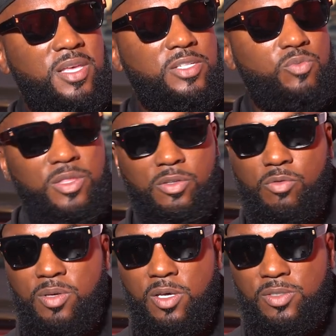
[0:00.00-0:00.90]
things with
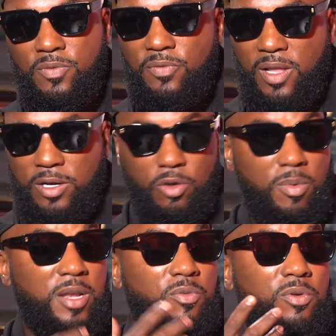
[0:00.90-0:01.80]
you because you feel like
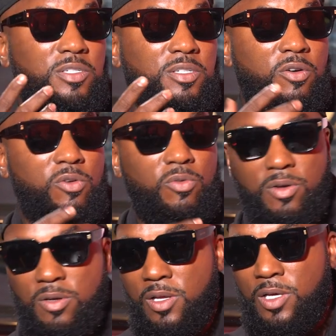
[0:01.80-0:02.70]
nobody wanted to know
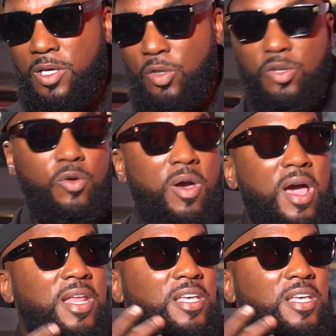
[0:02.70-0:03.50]
or you didn't know how to